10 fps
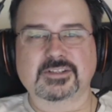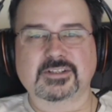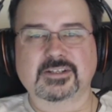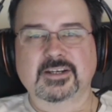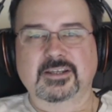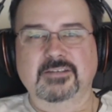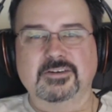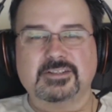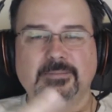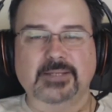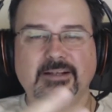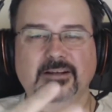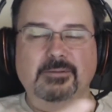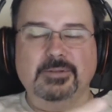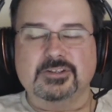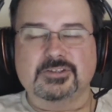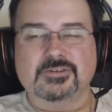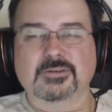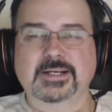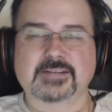and you've got something in common to
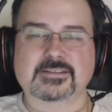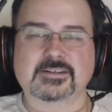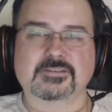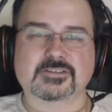talk about and stuff.